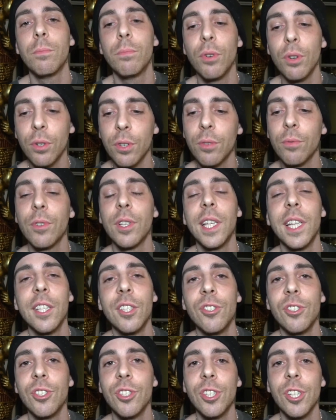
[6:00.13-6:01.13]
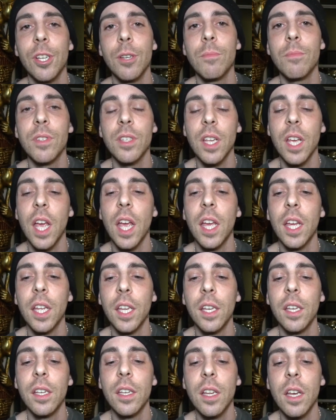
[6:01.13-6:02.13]
of broken relationships,
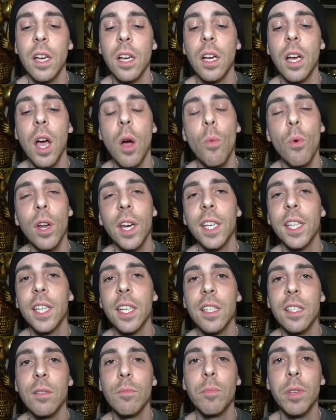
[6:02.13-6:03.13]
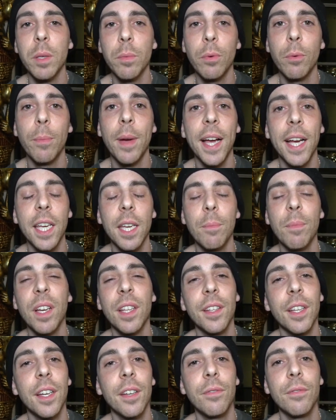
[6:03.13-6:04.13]
and uh, I want to get some people back in my
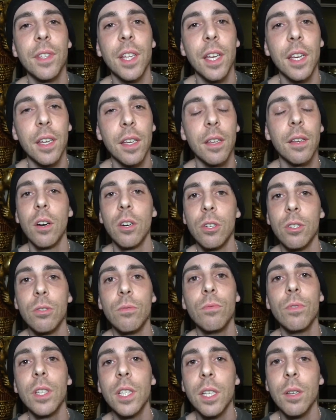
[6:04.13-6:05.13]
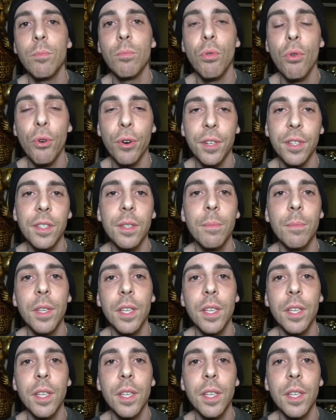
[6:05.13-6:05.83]
life that are really important to